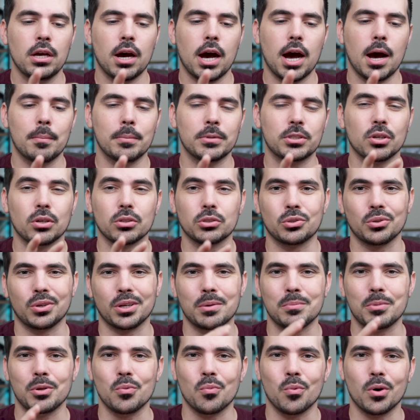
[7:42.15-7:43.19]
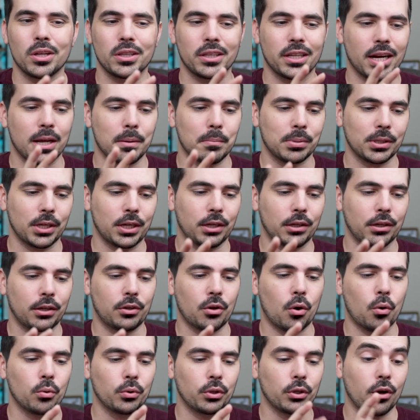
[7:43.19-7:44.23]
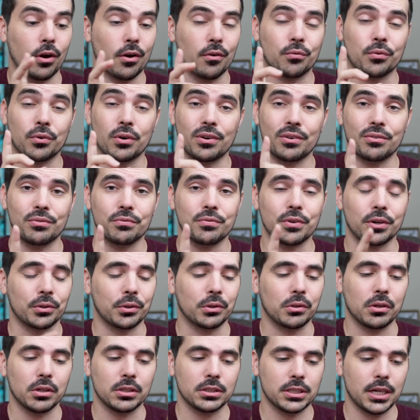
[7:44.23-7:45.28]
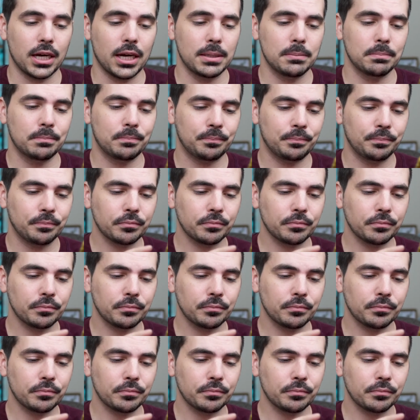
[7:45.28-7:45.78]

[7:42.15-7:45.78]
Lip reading: It's also going to be one that I'm planning on holding on for a very long time.